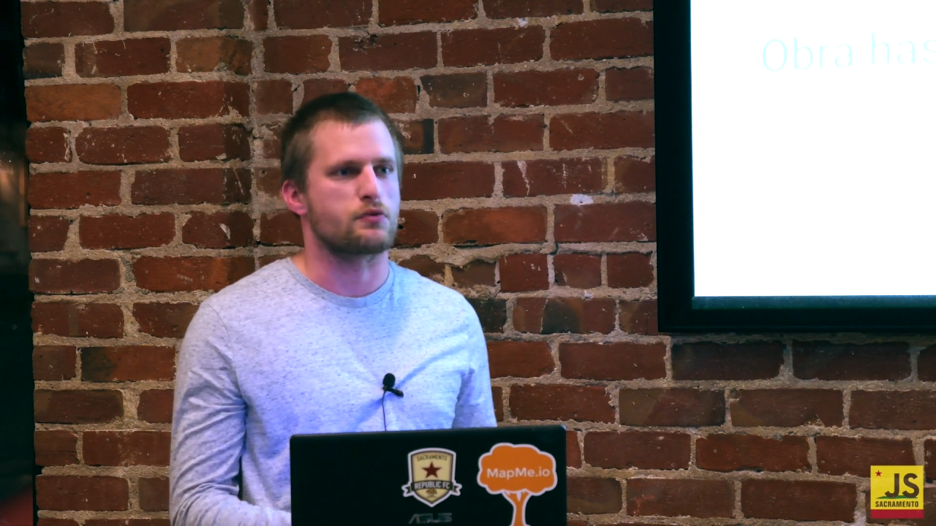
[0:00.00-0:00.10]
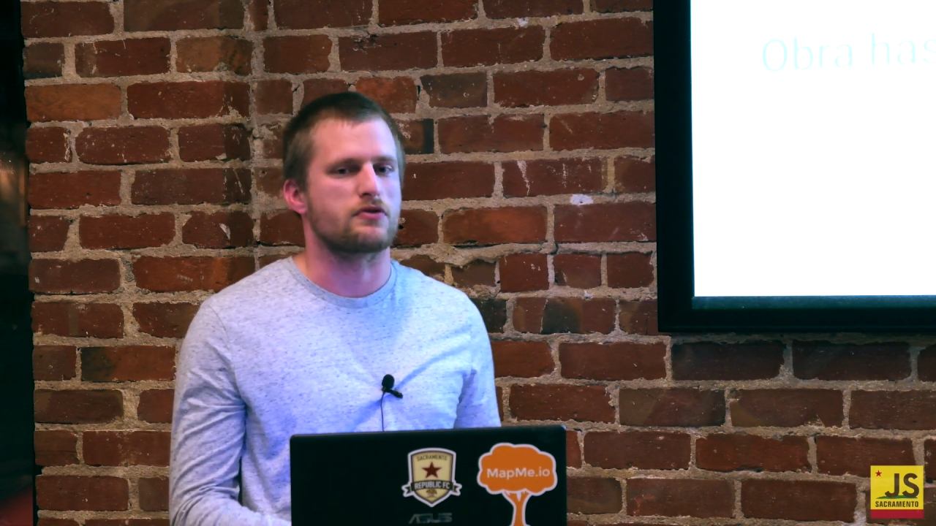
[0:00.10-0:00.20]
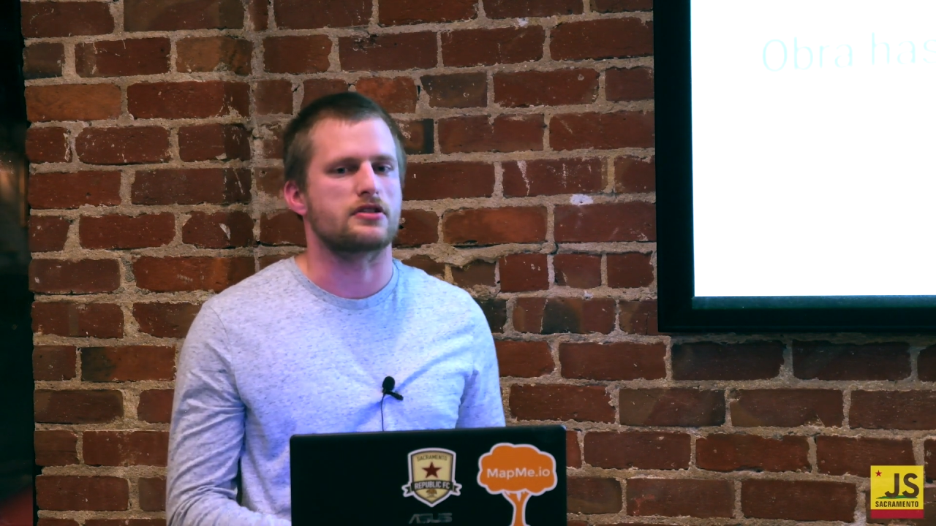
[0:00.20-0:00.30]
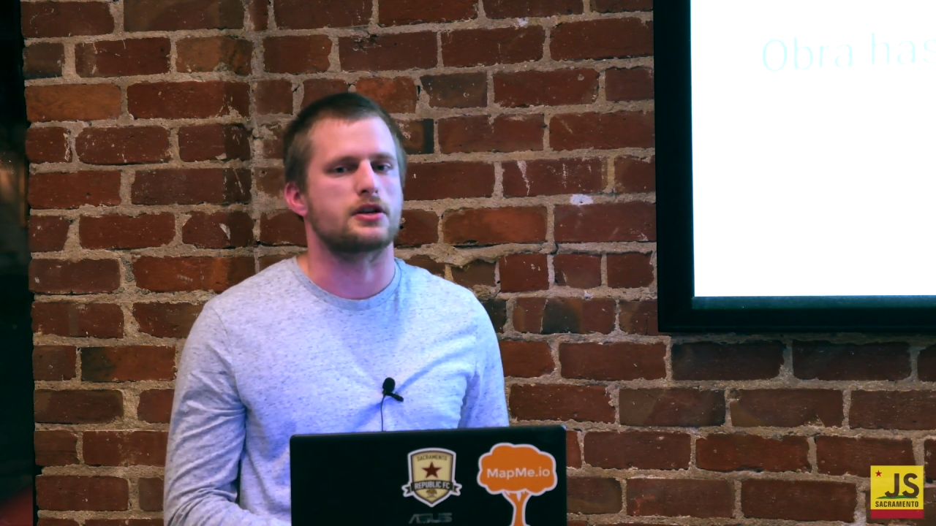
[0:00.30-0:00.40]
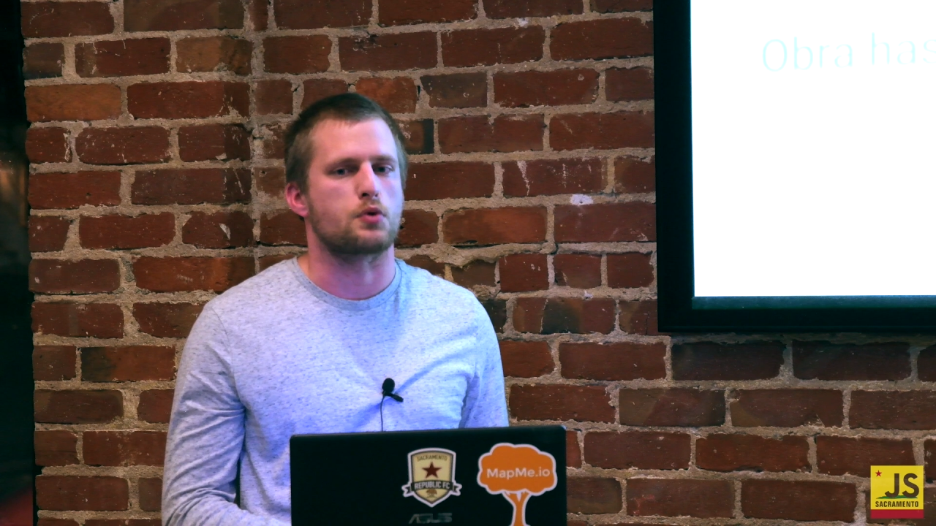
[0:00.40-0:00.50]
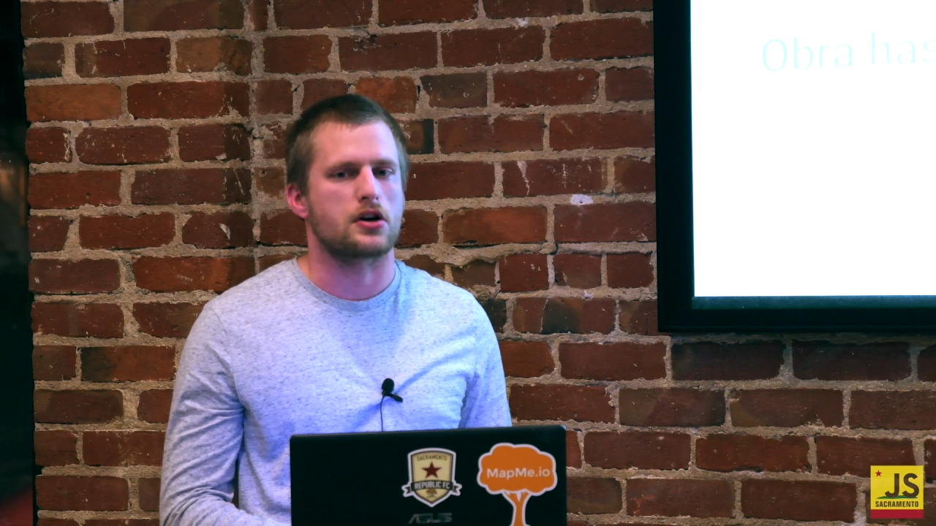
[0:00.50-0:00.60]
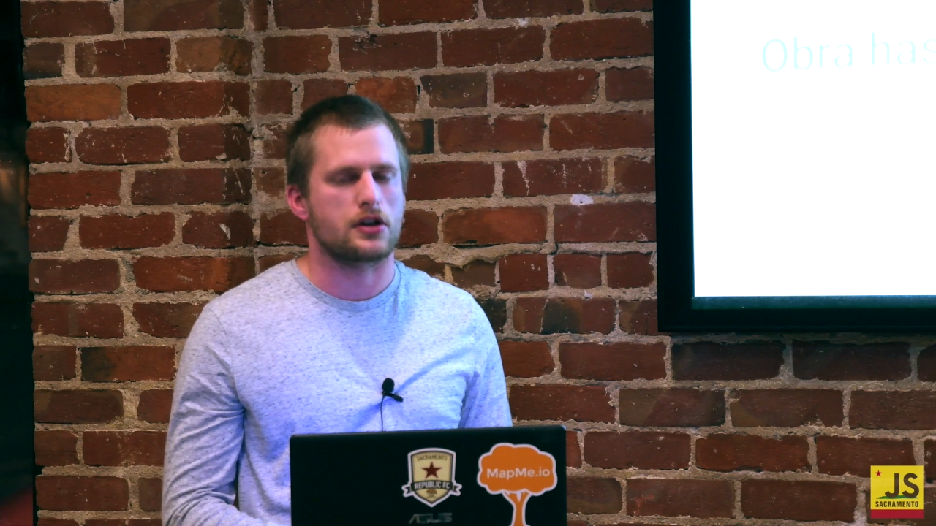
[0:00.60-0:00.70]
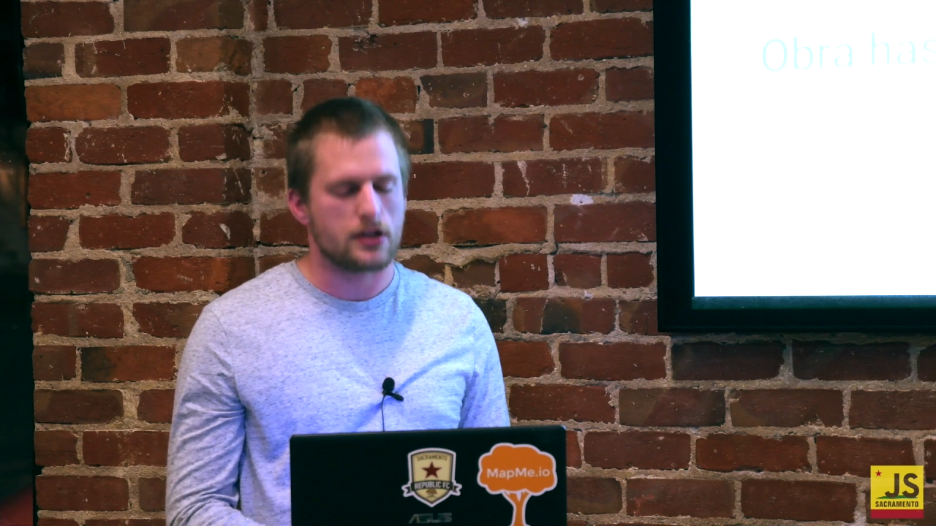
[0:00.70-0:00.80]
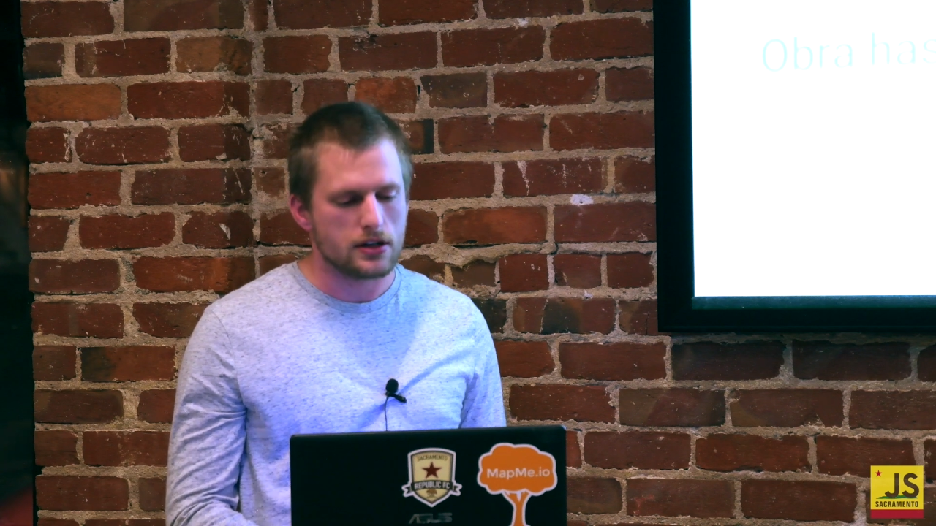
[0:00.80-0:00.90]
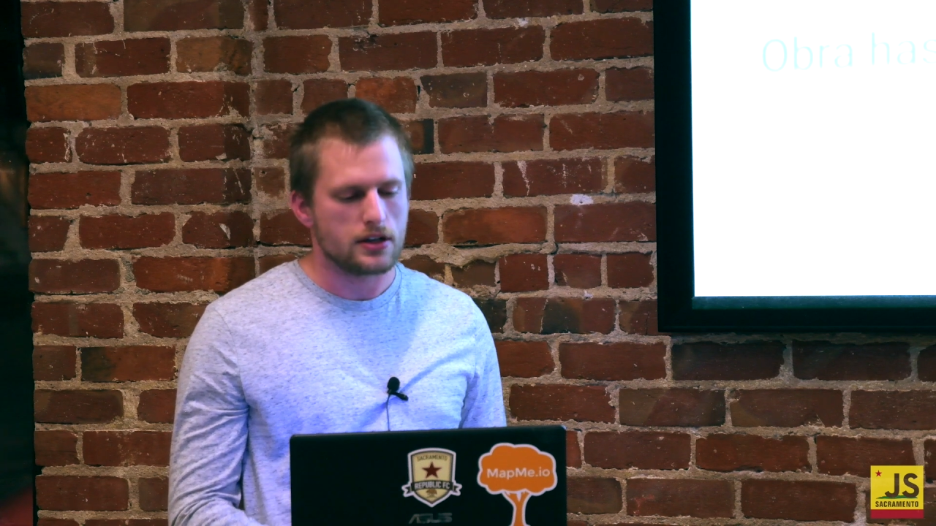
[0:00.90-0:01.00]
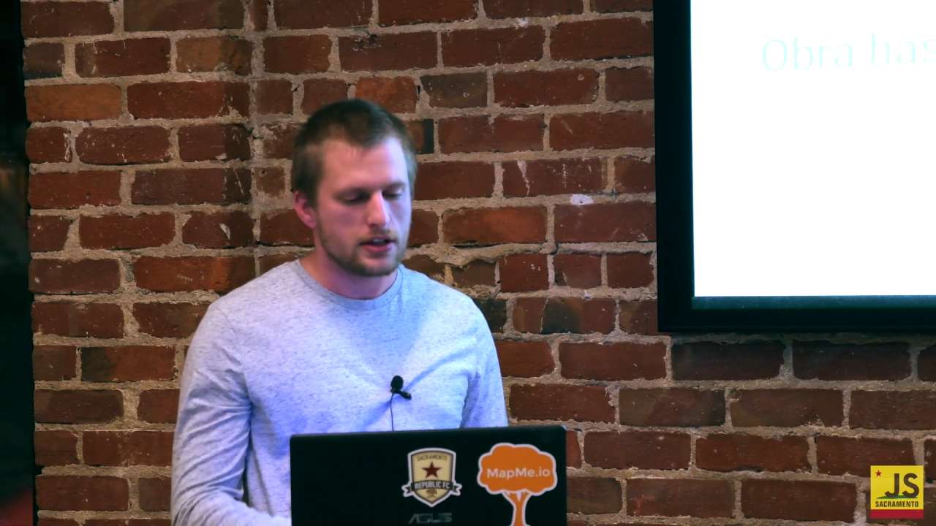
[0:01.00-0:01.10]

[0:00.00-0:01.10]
would really work.